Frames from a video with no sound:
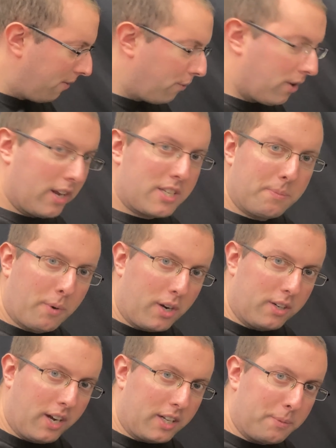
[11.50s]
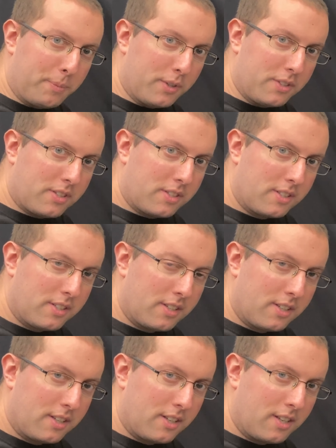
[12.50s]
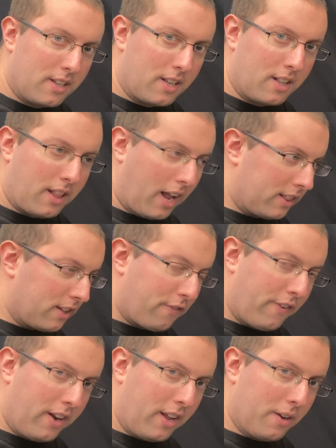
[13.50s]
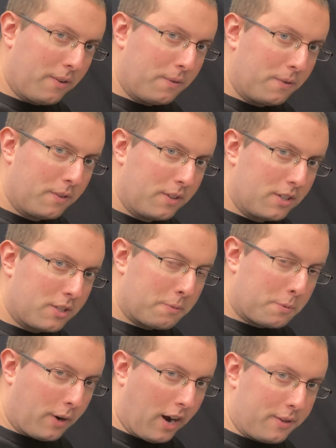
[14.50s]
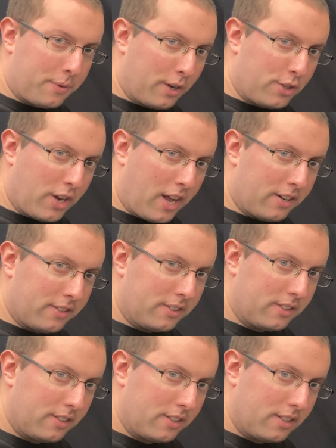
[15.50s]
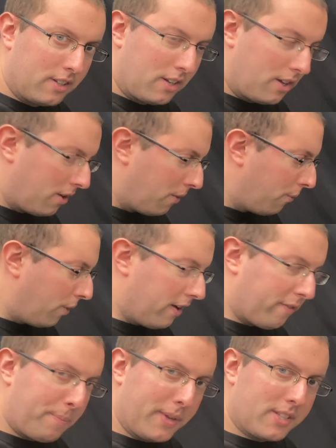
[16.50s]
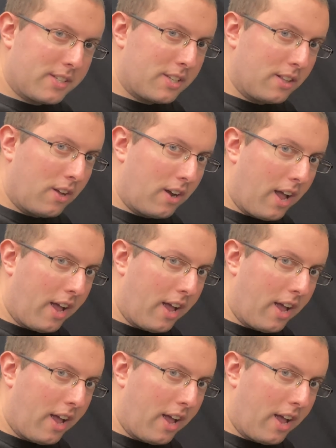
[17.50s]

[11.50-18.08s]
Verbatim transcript: We're SMR Collectibles. Like this video, subscribe to our channel. We have a business in Long